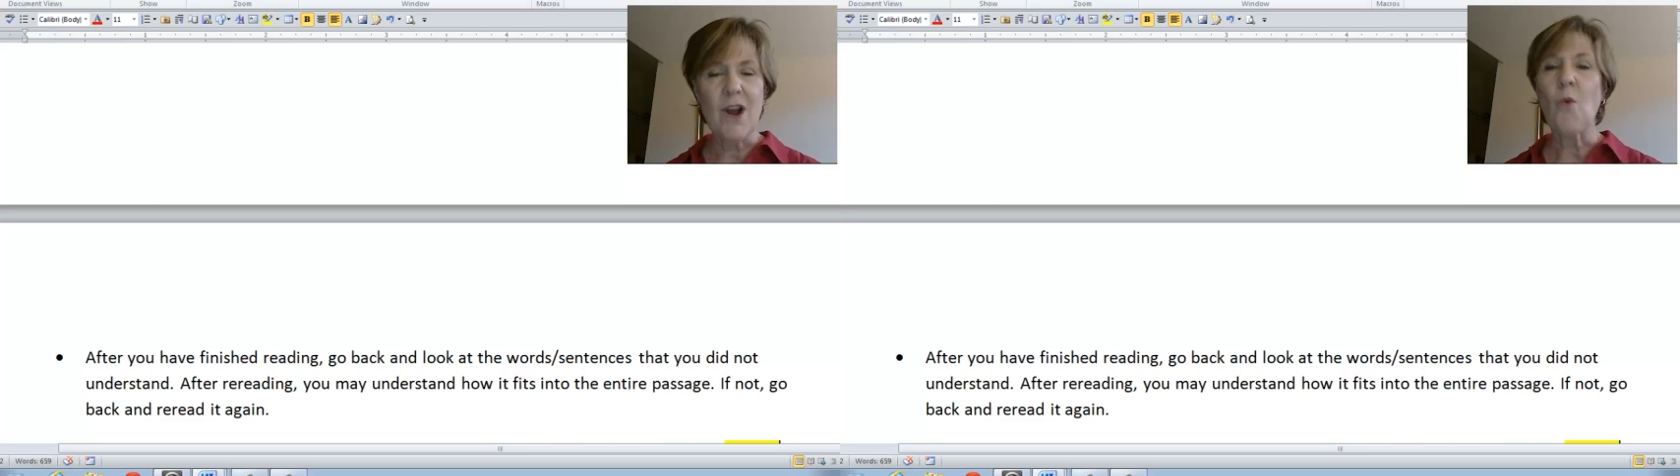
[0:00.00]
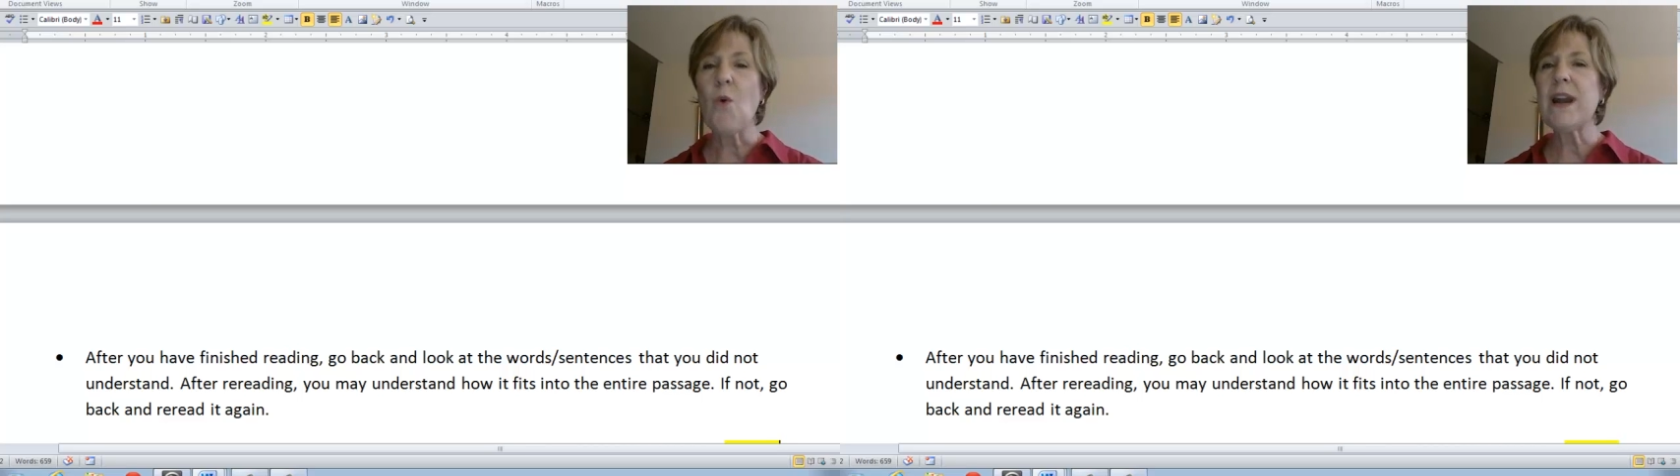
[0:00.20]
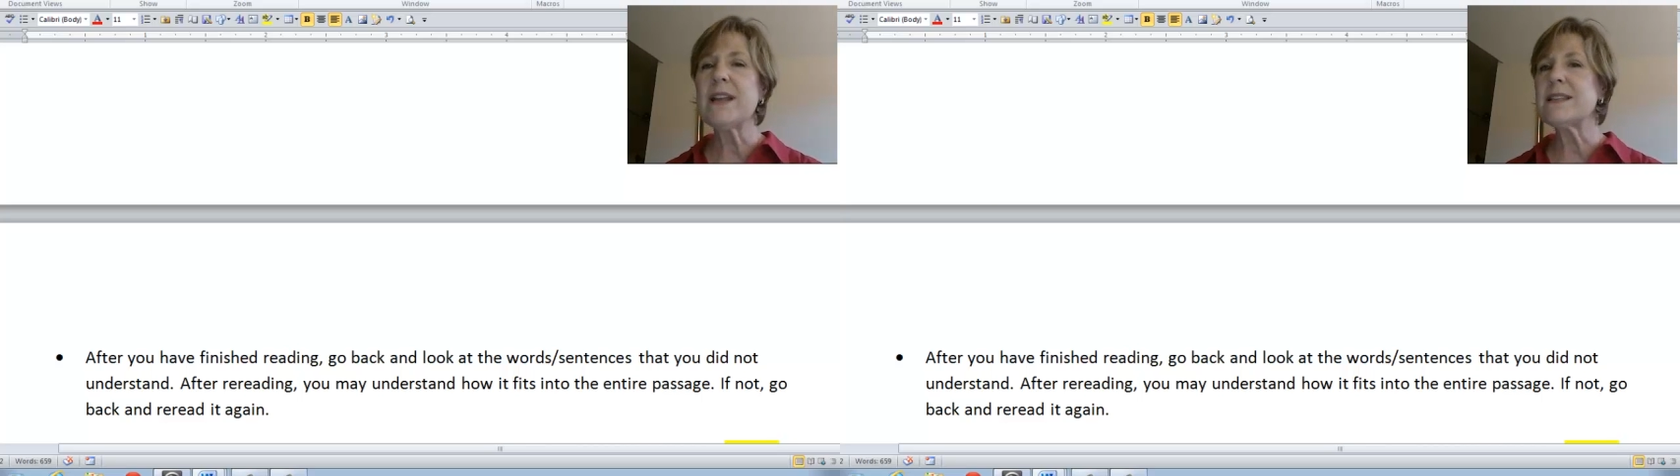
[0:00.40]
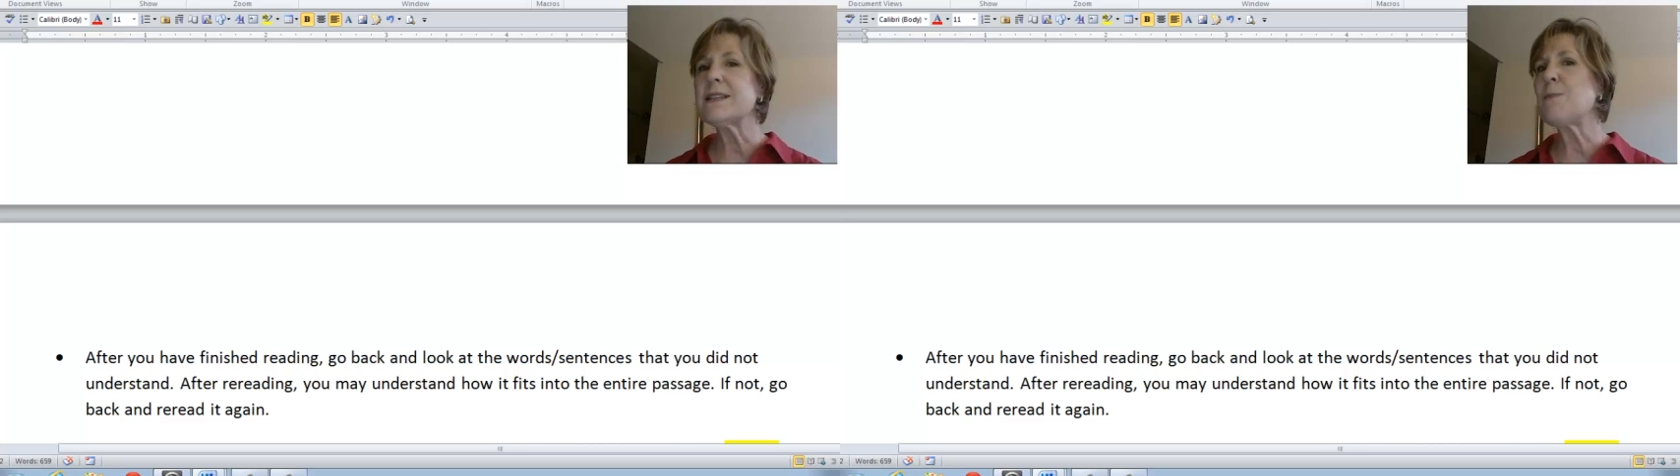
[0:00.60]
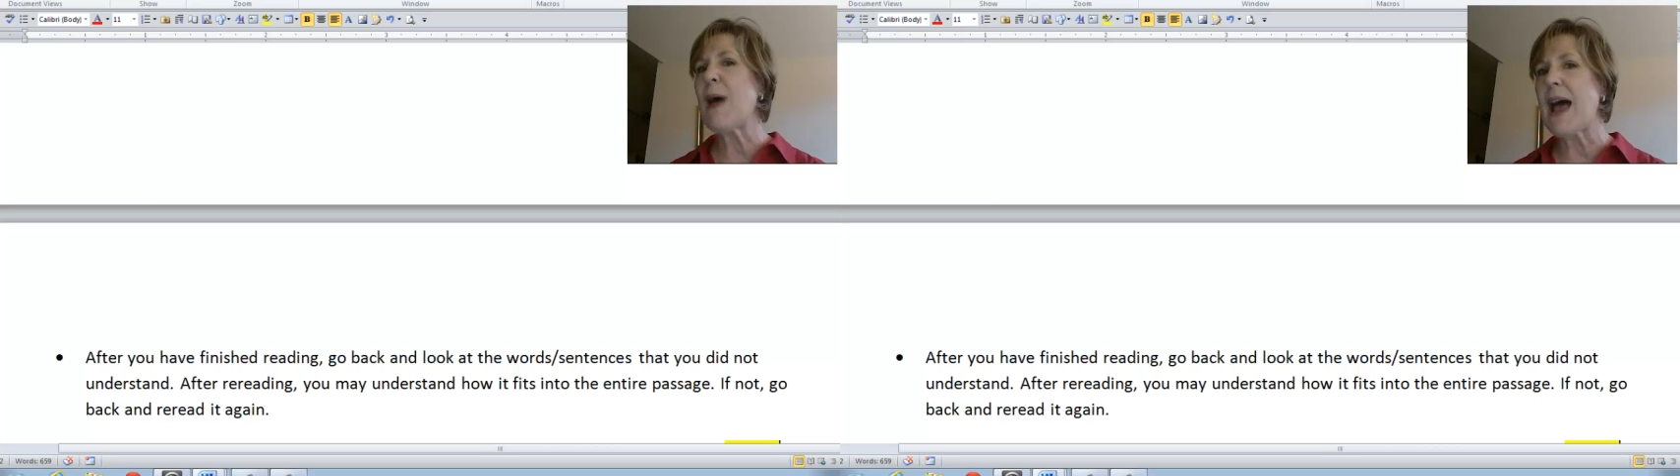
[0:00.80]
What is
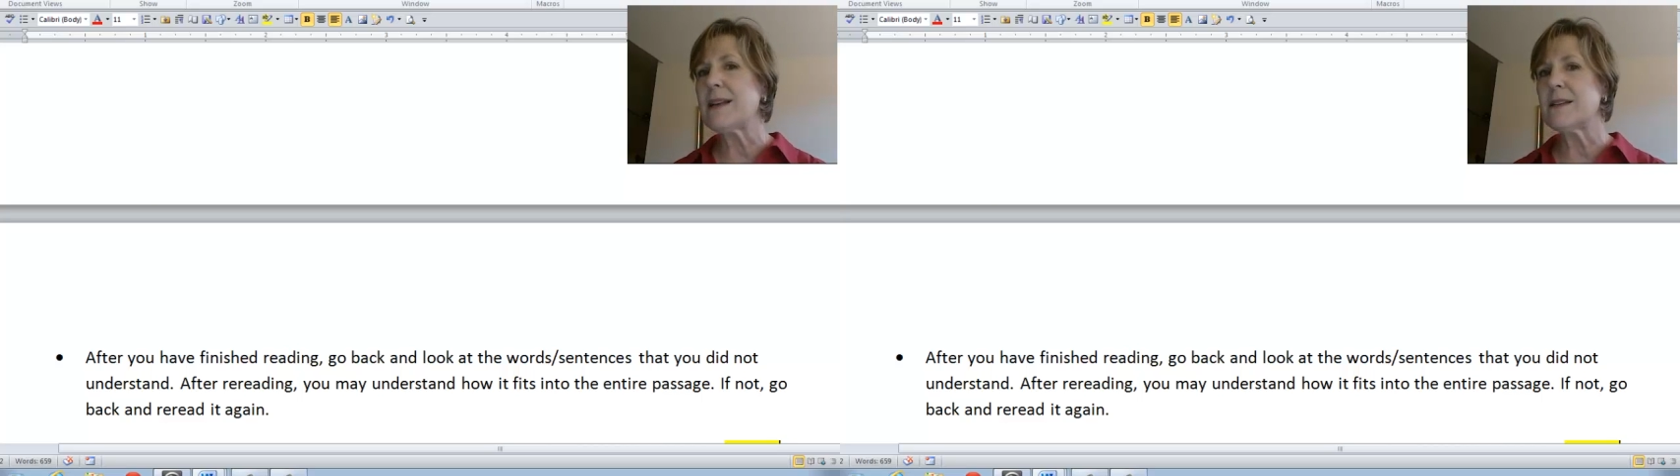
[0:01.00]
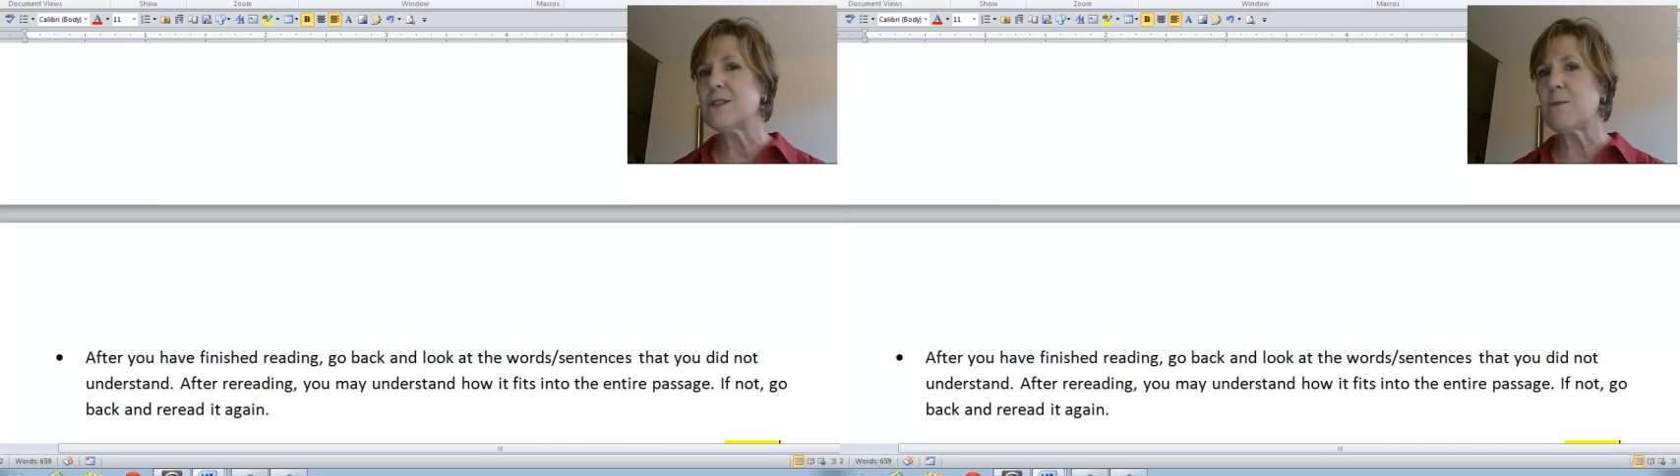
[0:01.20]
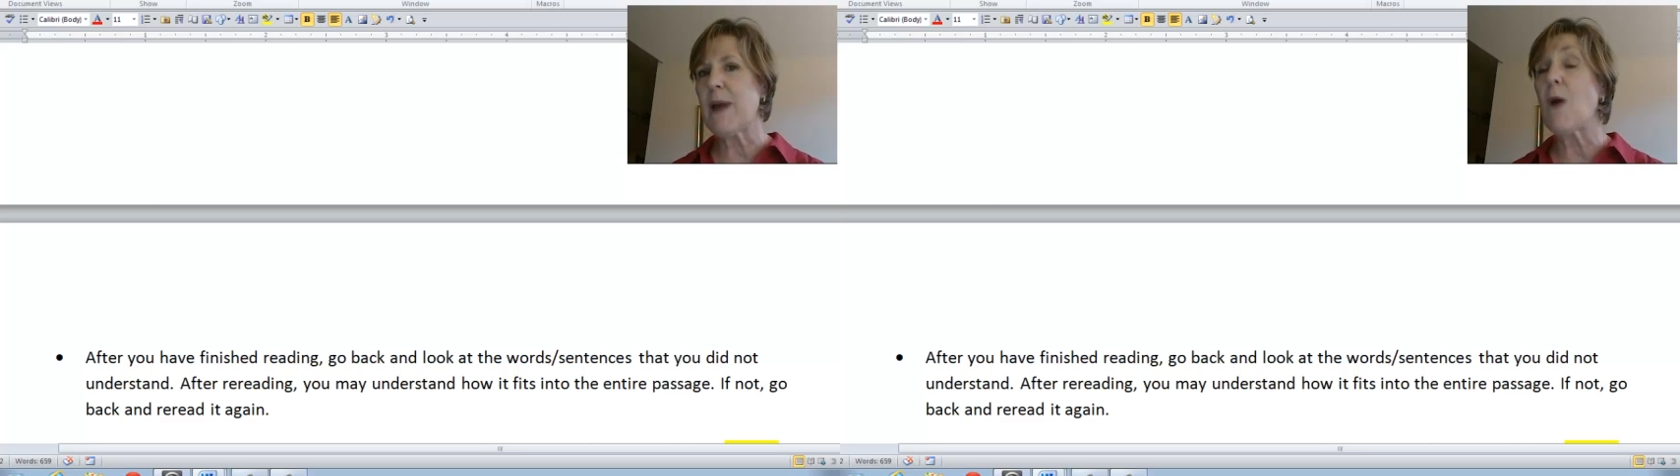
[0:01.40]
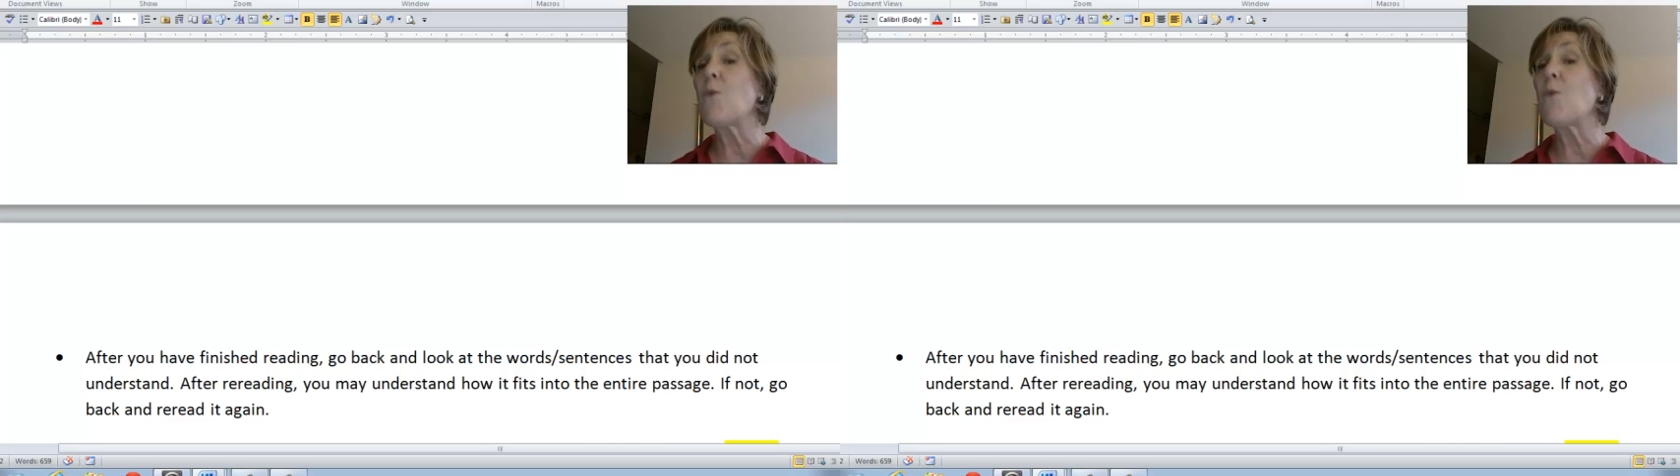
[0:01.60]
this passage about?